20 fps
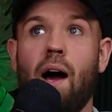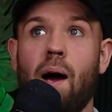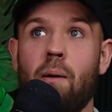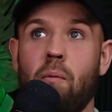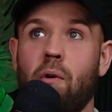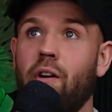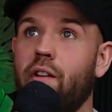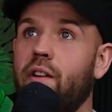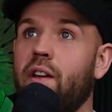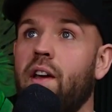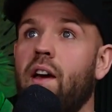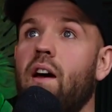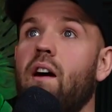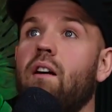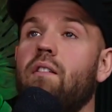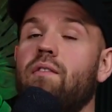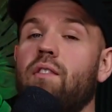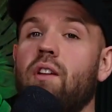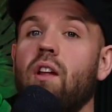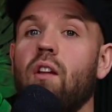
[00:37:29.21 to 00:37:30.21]
I'm on the
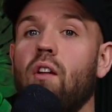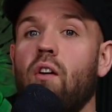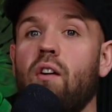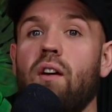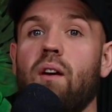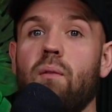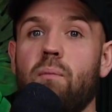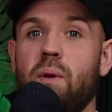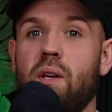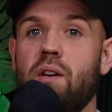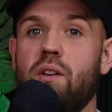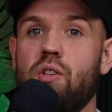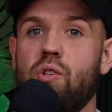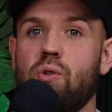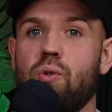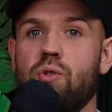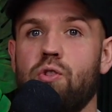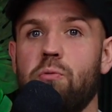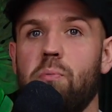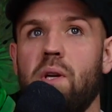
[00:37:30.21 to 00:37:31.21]
earth and the longer I've been on
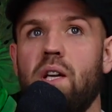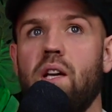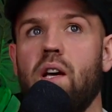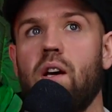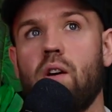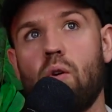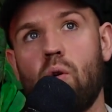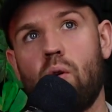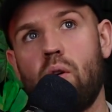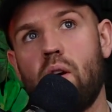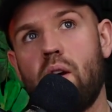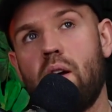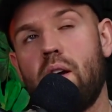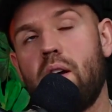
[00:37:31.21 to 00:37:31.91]
social media, I go,